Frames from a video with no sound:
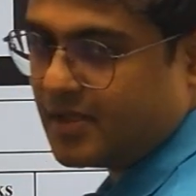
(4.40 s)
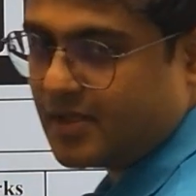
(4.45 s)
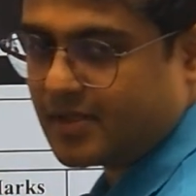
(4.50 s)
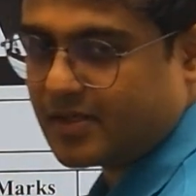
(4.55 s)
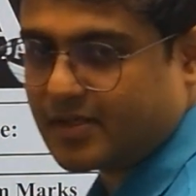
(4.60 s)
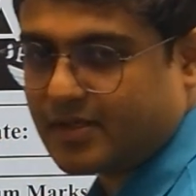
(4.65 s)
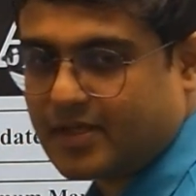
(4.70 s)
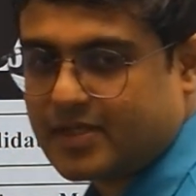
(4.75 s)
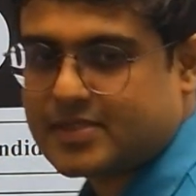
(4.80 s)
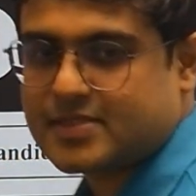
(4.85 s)

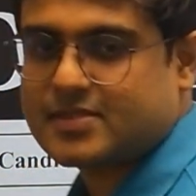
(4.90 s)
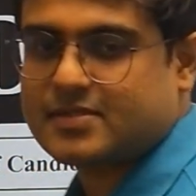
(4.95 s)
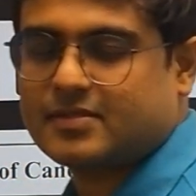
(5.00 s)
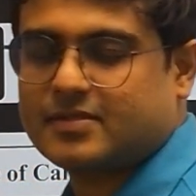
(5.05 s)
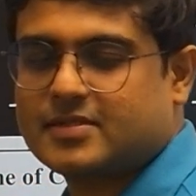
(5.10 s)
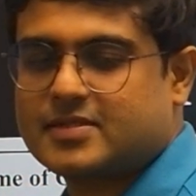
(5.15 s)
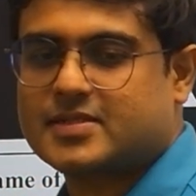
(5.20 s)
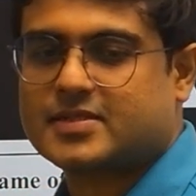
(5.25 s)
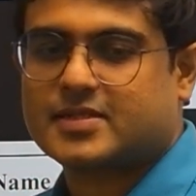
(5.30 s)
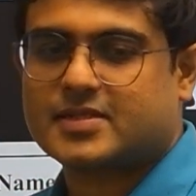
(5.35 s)
let's
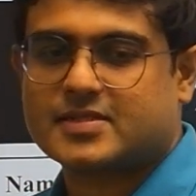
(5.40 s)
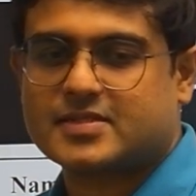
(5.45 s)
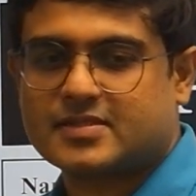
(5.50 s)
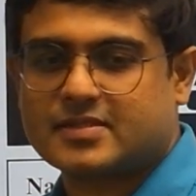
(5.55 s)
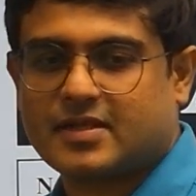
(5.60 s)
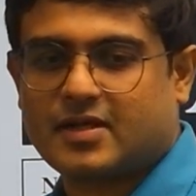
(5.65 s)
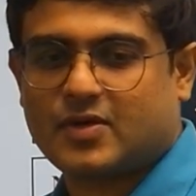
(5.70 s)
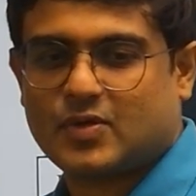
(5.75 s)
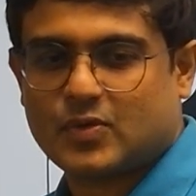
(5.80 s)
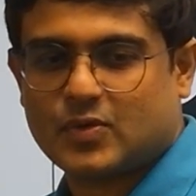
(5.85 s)
discuss
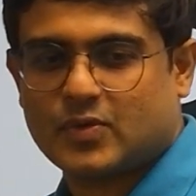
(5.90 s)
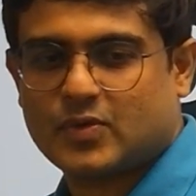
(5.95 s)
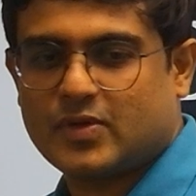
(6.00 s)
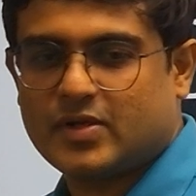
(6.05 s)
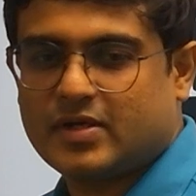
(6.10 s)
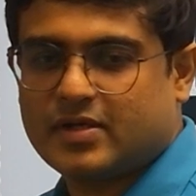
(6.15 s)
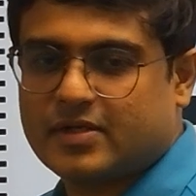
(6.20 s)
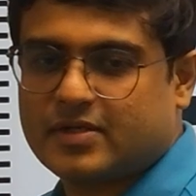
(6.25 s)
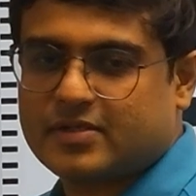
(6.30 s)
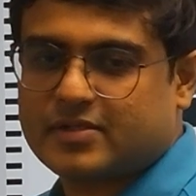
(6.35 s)
now
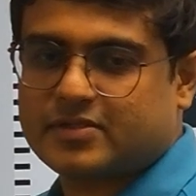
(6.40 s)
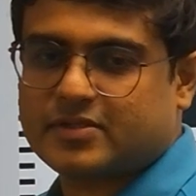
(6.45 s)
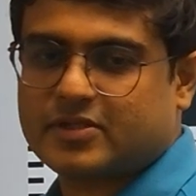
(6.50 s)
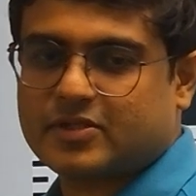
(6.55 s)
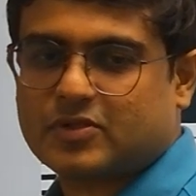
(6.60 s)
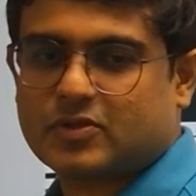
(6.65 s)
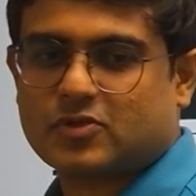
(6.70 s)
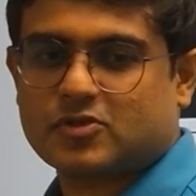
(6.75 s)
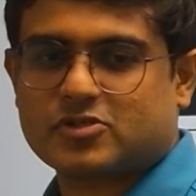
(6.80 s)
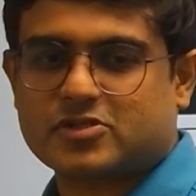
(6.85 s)
the
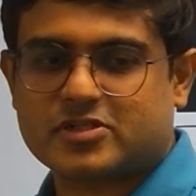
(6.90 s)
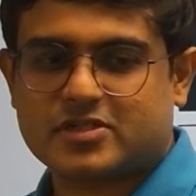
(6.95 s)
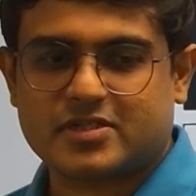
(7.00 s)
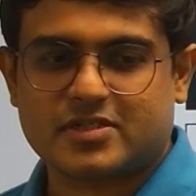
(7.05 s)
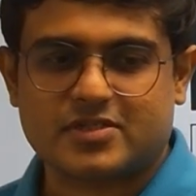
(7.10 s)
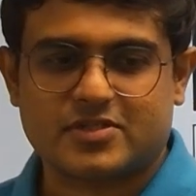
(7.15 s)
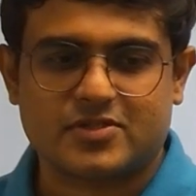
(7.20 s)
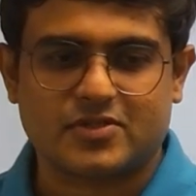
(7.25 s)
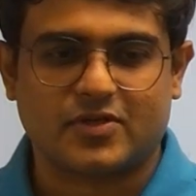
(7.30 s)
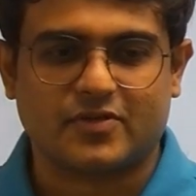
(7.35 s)

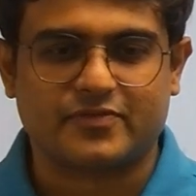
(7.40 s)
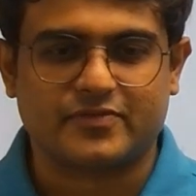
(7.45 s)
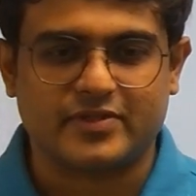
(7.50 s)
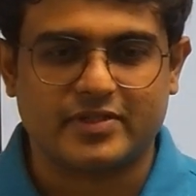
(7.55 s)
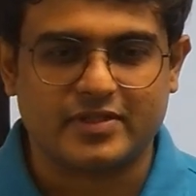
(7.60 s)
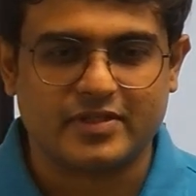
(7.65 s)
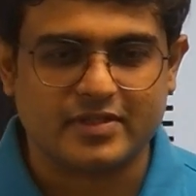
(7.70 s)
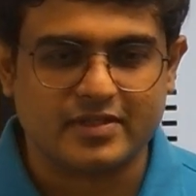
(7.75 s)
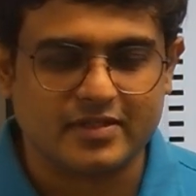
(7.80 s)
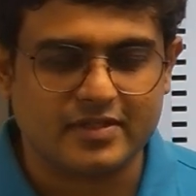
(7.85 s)
questions of
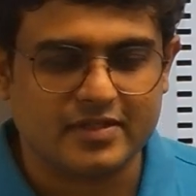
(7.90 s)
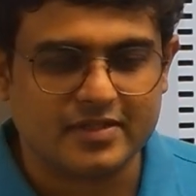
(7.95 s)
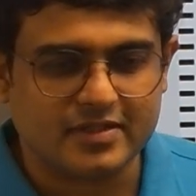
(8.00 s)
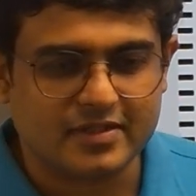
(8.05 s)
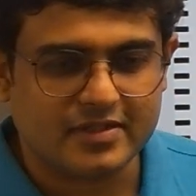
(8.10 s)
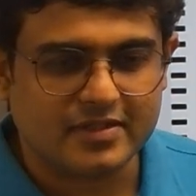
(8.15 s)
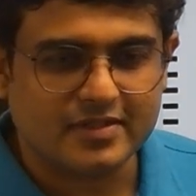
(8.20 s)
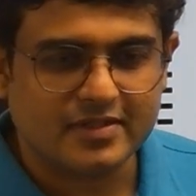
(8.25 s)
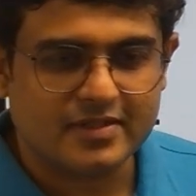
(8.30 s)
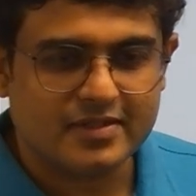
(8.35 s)
the
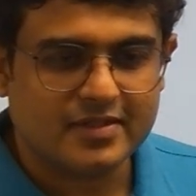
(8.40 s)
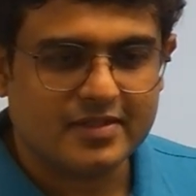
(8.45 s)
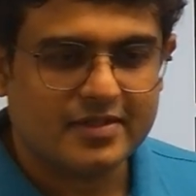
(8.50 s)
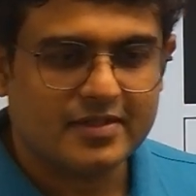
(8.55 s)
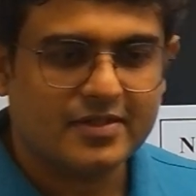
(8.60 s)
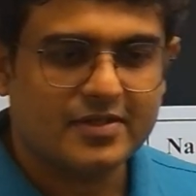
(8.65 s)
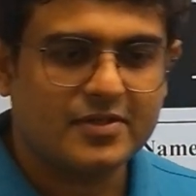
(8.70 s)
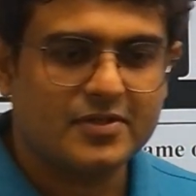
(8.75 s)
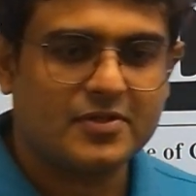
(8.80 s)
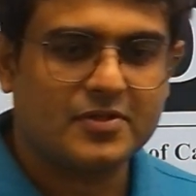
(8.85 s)

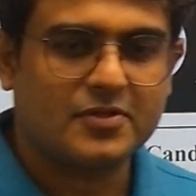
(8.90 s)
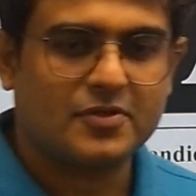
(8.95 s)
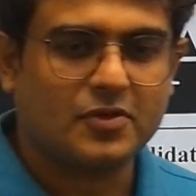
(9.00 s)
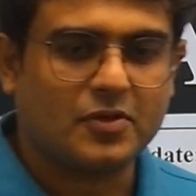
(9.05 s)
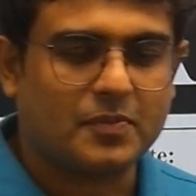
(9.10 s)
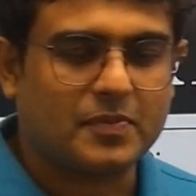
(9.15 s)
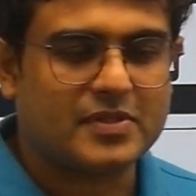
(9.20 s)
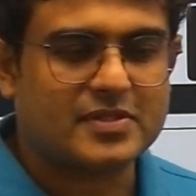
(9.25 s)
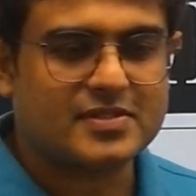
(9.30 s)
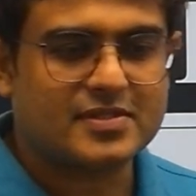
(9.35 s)

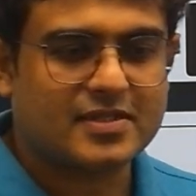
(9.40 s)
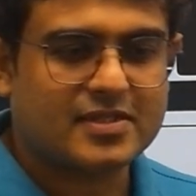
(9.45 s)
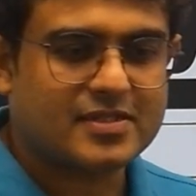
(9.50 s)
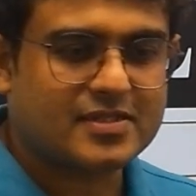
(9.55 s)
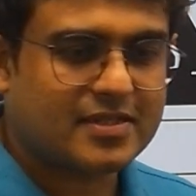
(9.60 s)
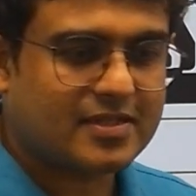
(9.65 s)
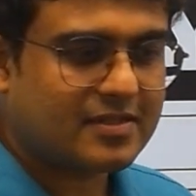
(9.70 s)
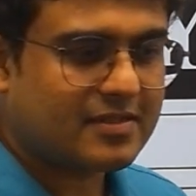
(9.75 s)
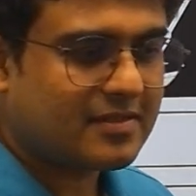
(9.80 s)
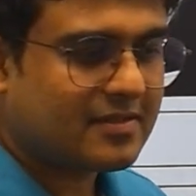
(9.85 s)
open
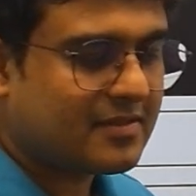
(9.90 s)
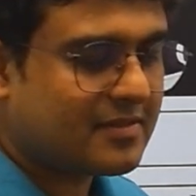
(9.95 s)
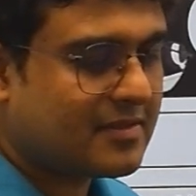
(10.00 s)
session.